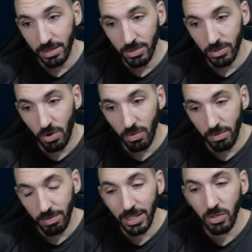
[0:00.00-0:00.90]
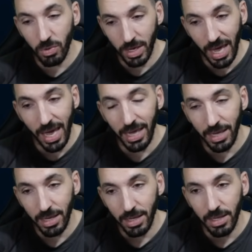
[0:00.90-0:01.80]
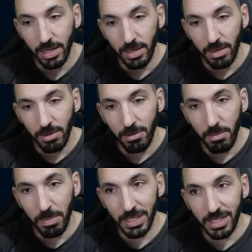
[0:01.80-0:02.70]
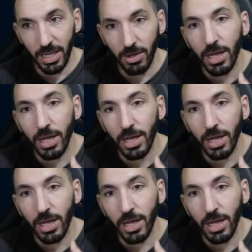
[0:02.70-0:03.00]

so that's okay. But still,